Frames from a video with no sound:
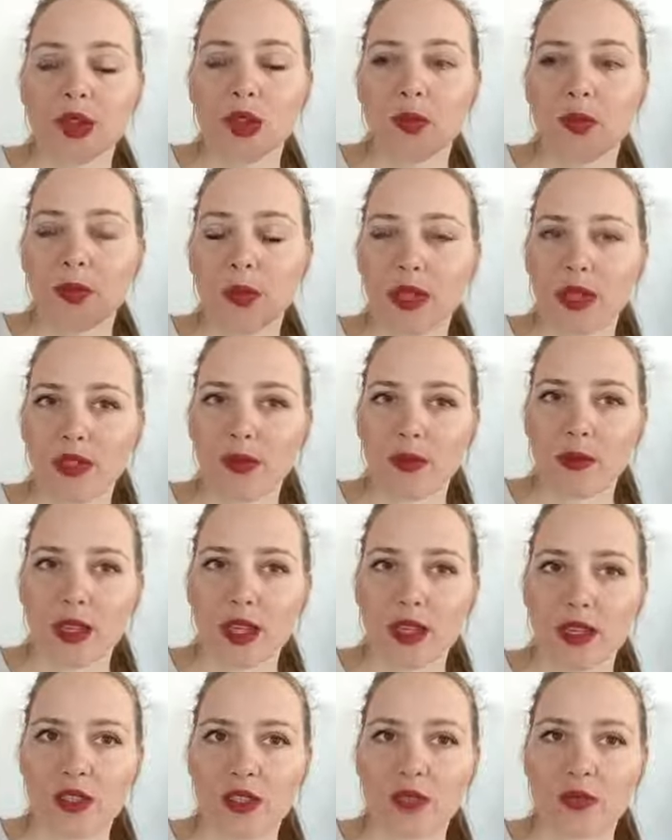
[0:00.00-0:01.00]
you pay the
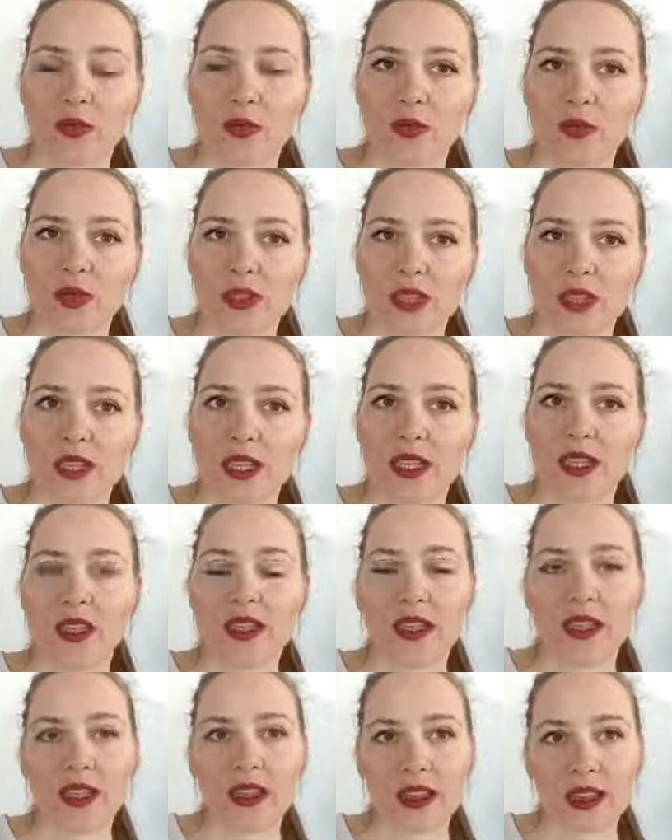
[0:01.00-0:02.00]
maximum
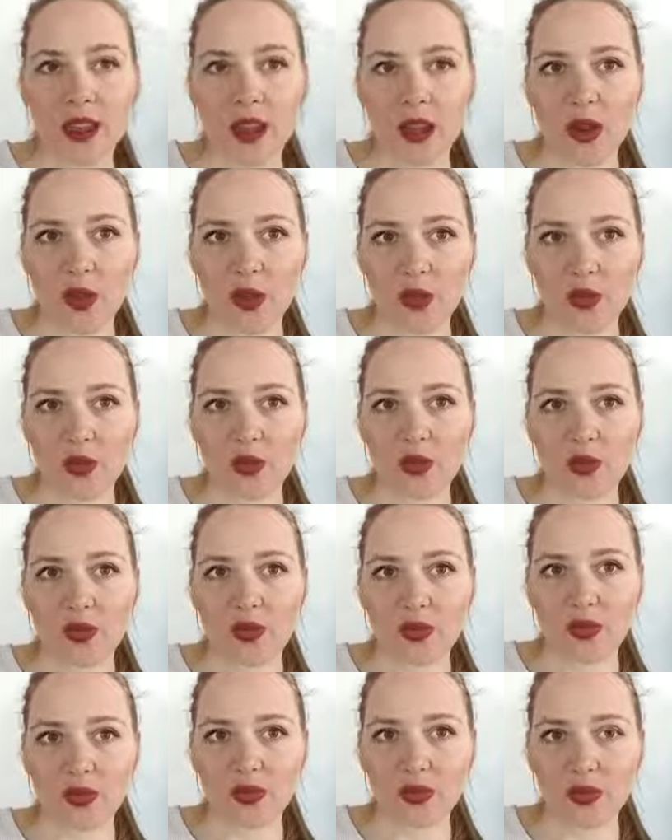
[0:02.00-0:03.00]
state allow
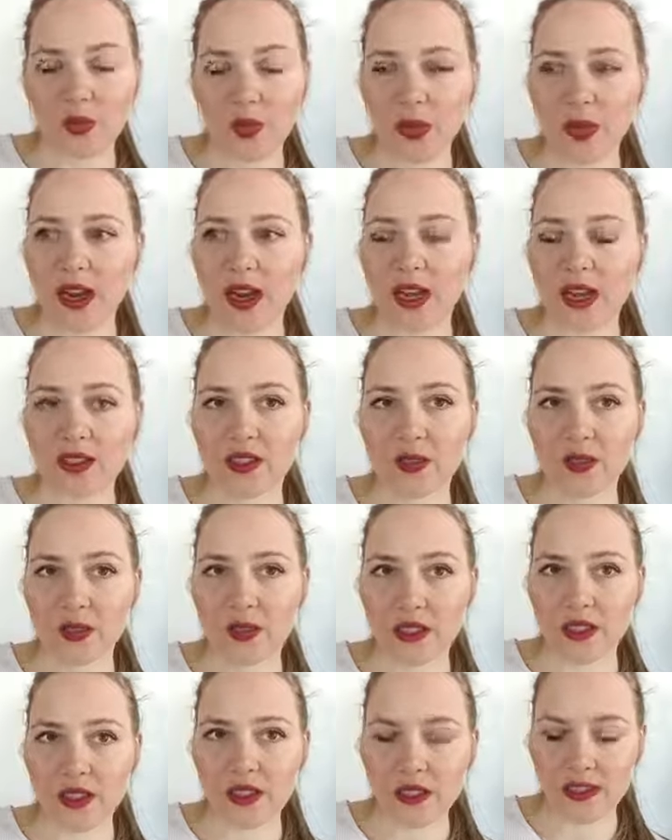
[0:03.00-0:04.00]
price
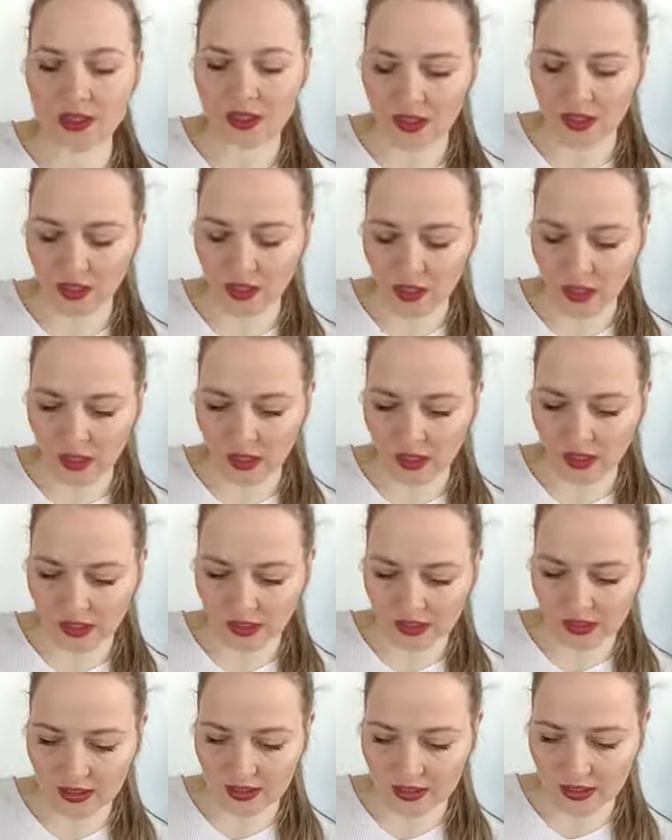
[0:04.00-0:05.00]
for this surgery
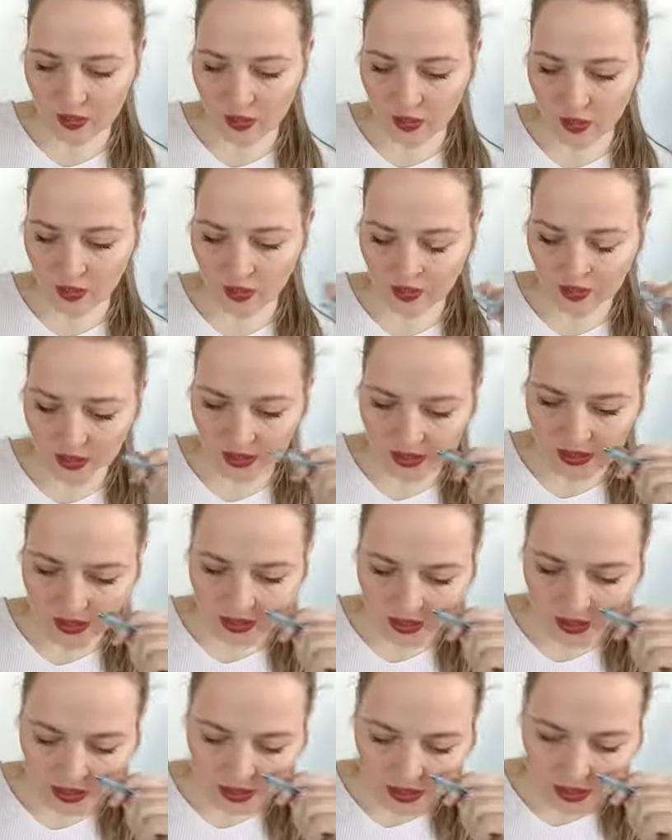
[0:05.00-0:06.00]
in this
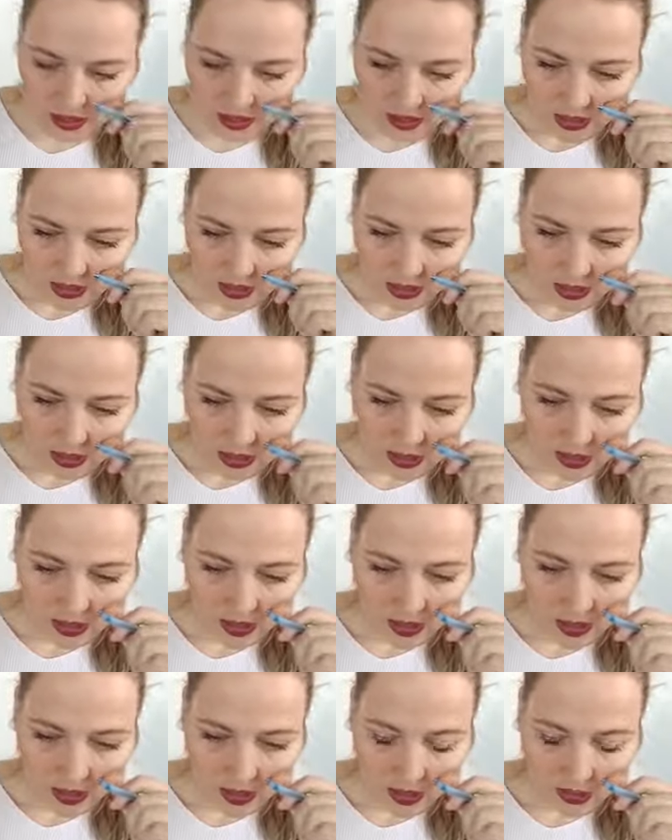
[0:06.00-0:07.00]
office.
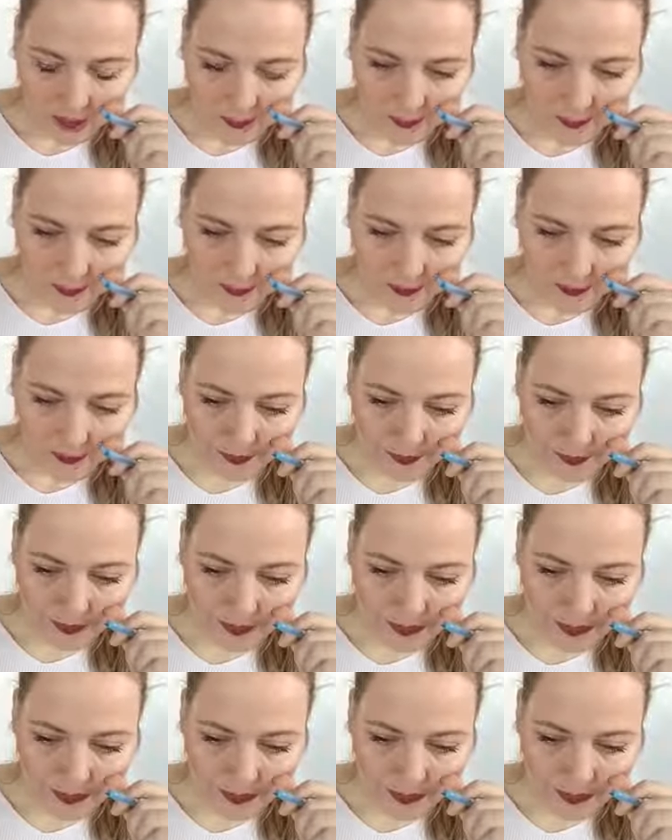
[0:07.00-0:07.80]
And